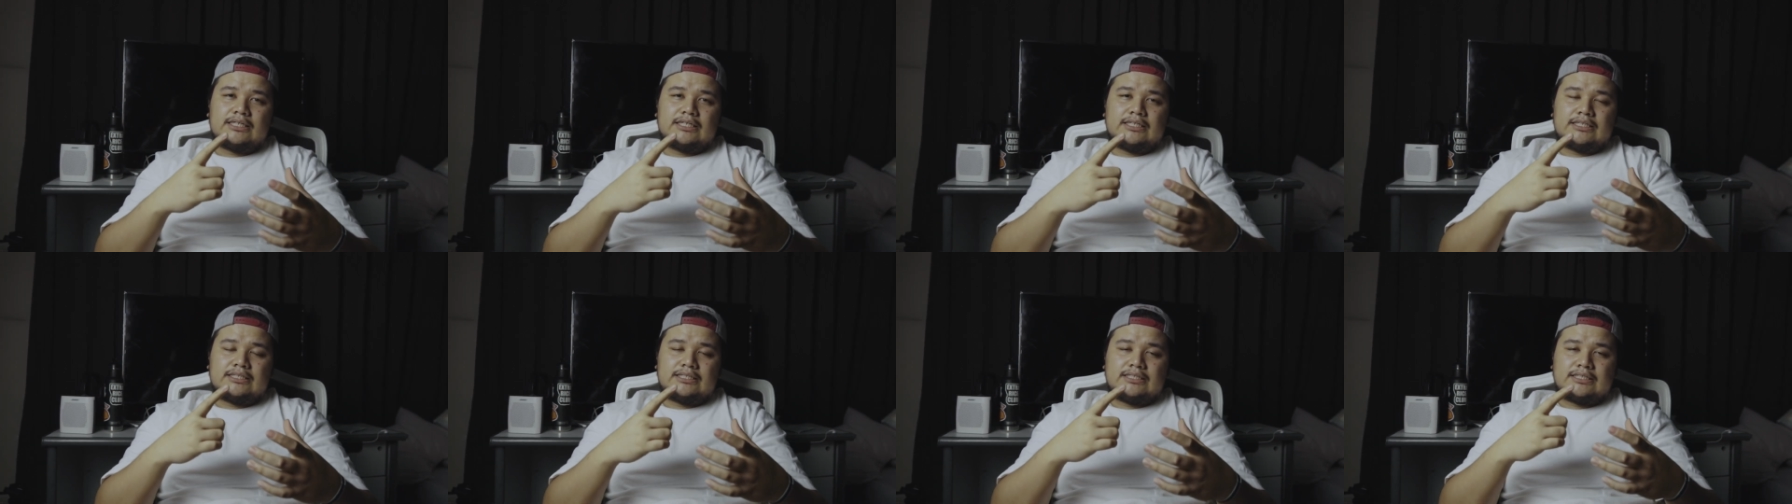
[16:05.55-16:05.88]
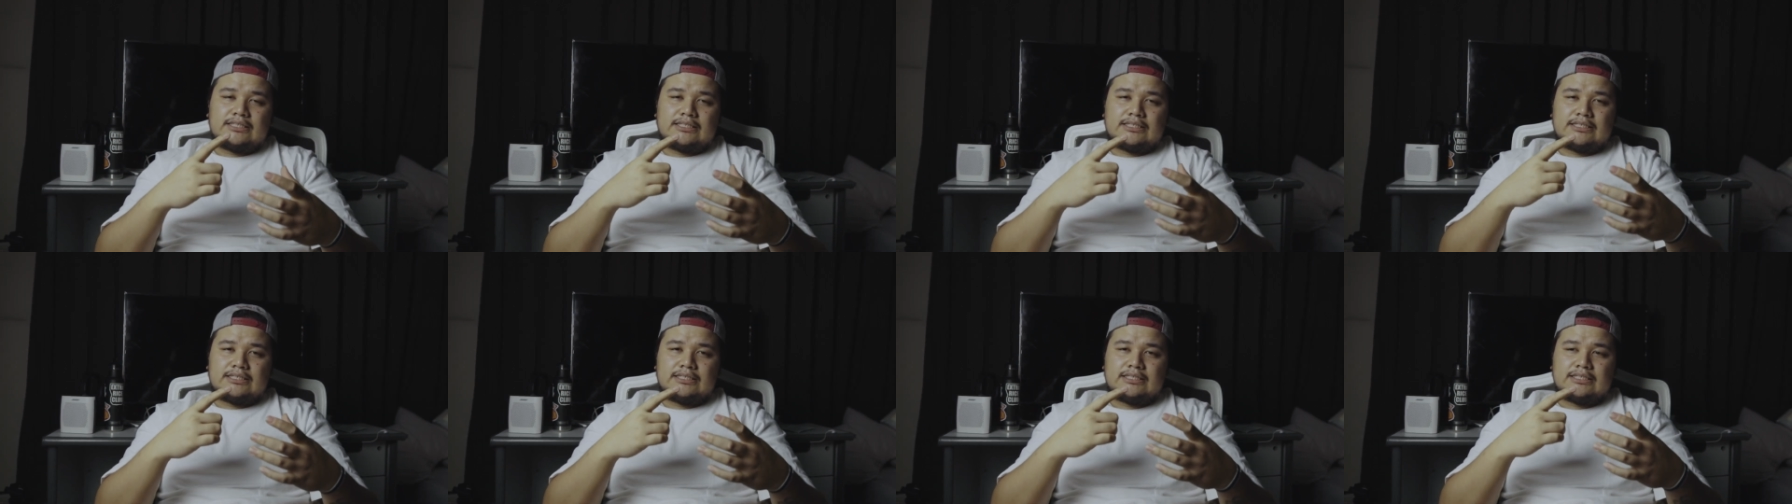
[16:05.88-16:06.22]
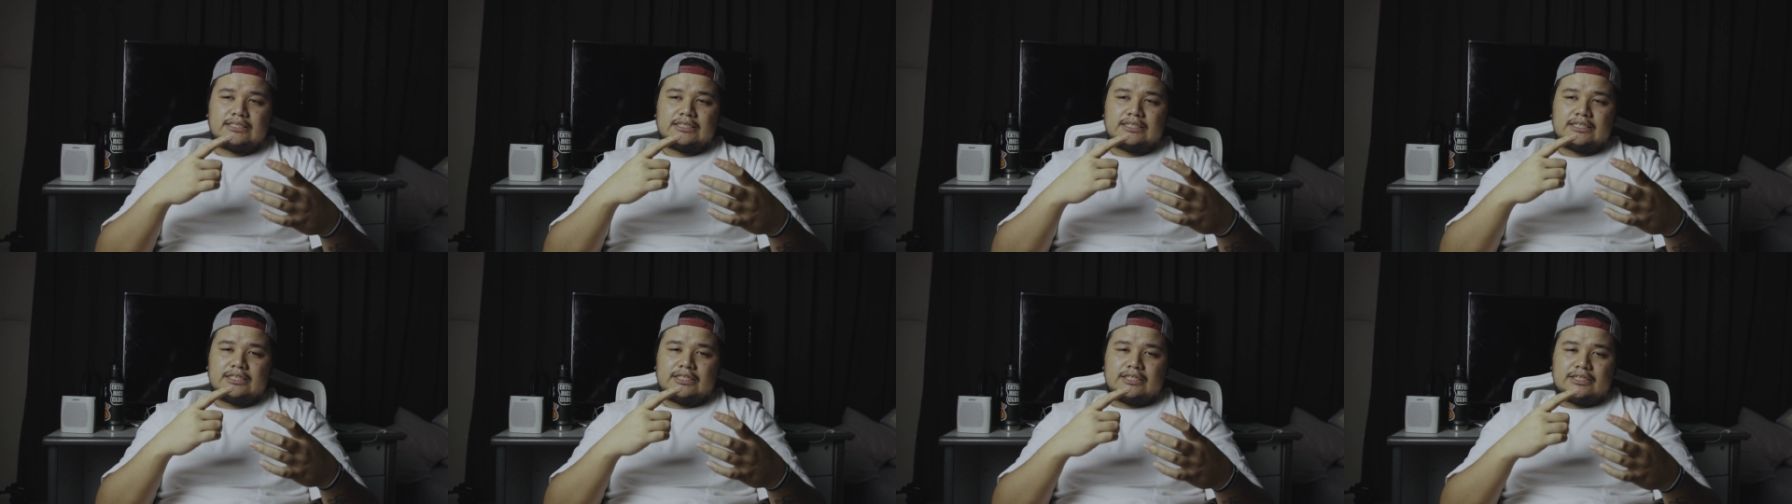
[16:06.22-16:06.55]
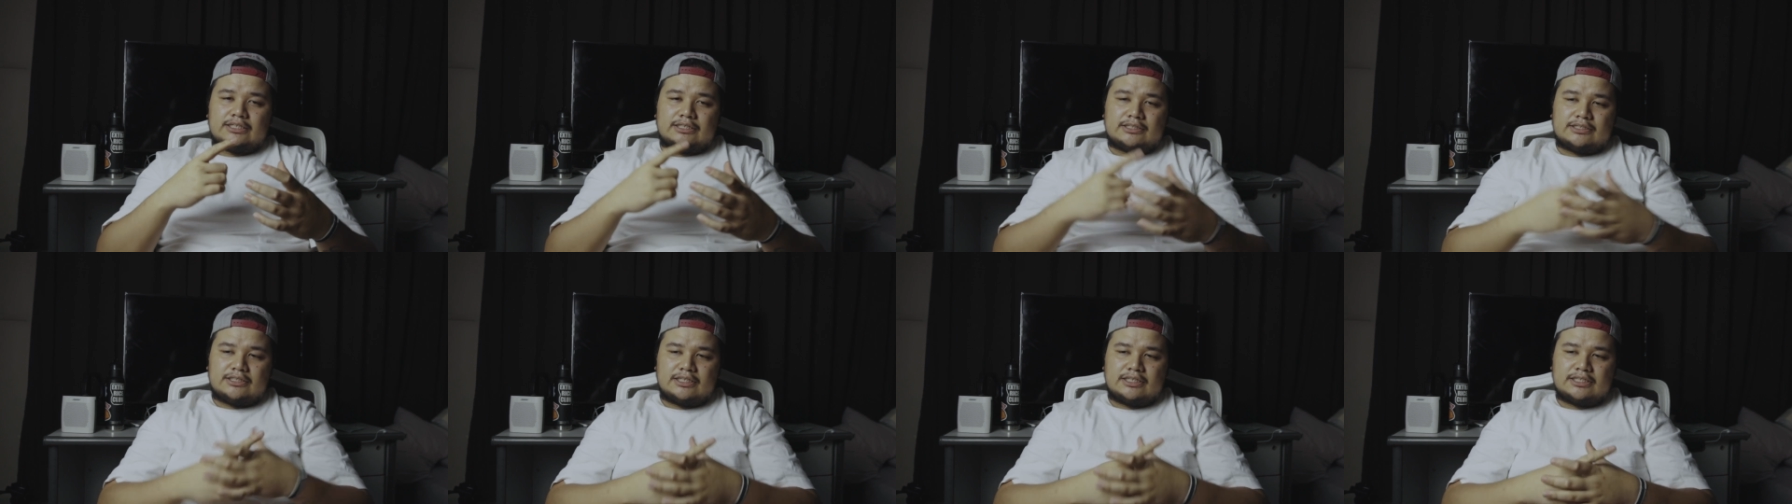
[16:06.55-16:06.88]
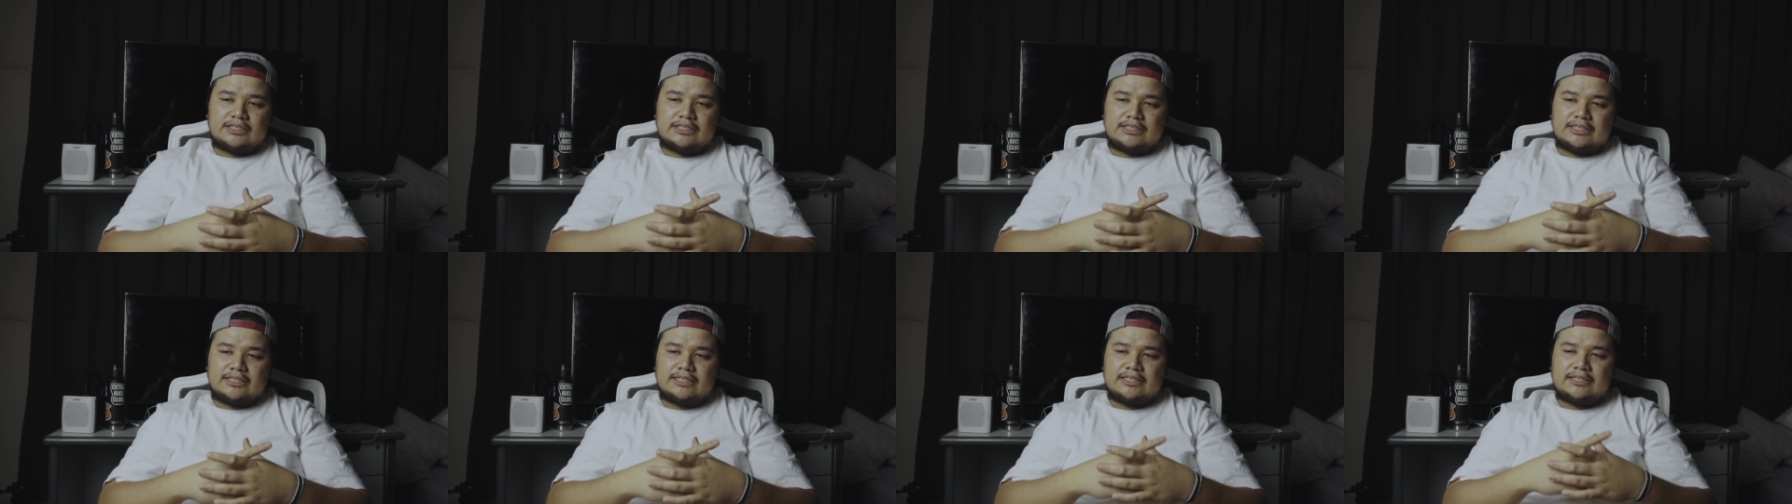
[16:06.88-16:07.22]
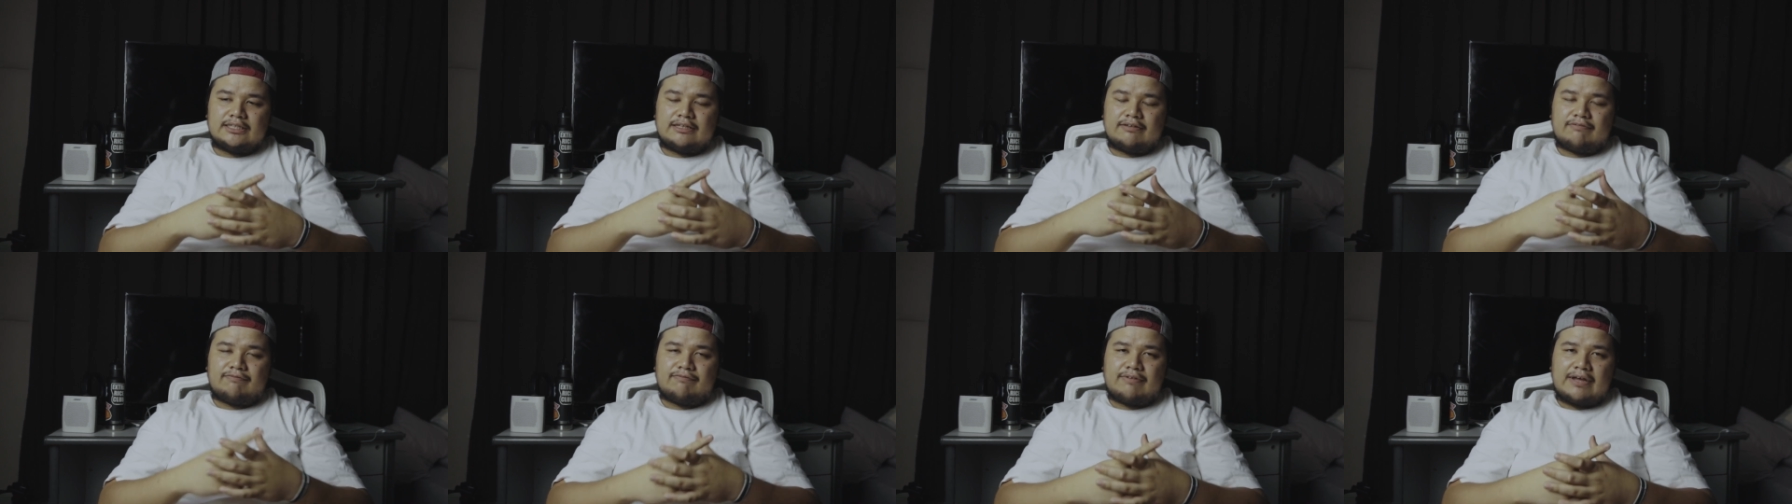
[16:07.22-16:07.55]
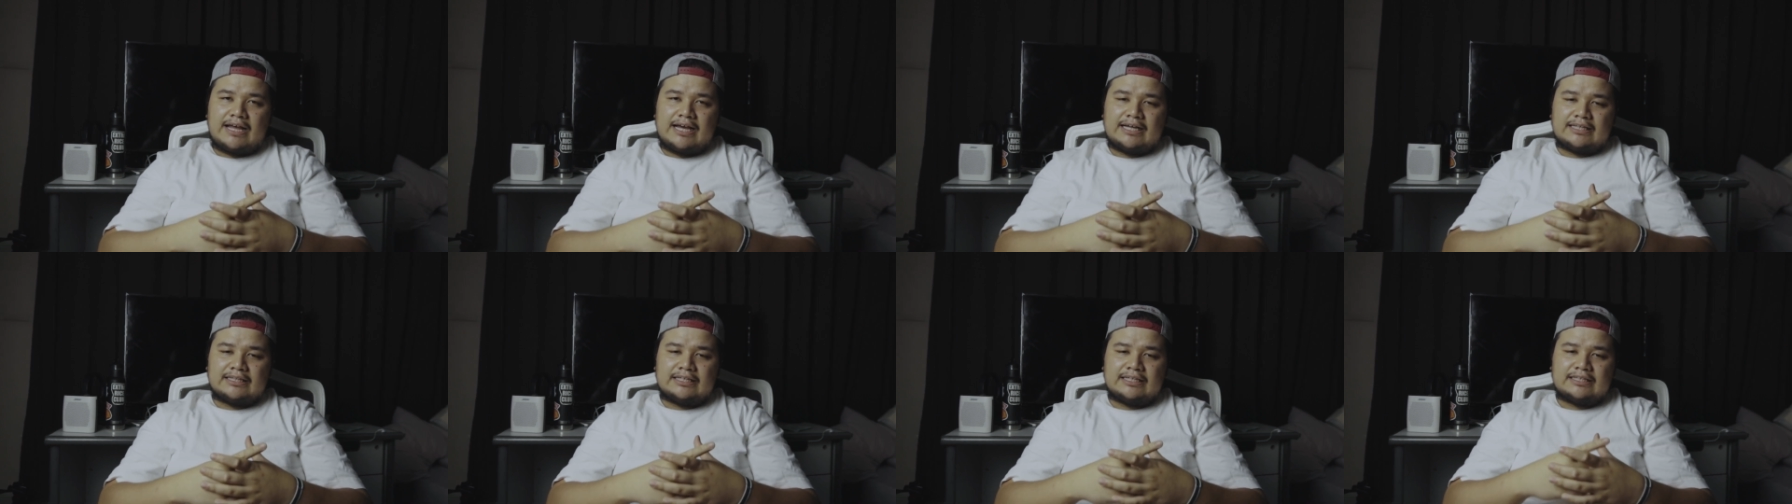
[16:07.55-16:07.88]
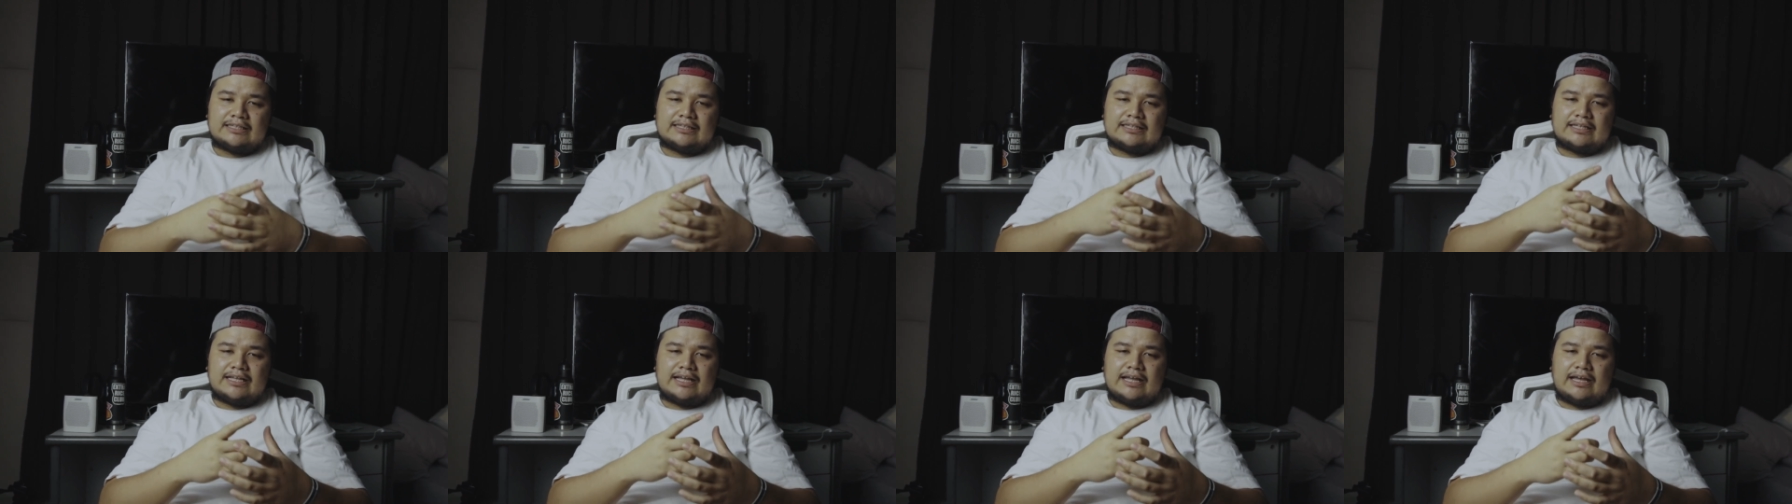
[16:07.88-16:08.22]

It's trusting the fact that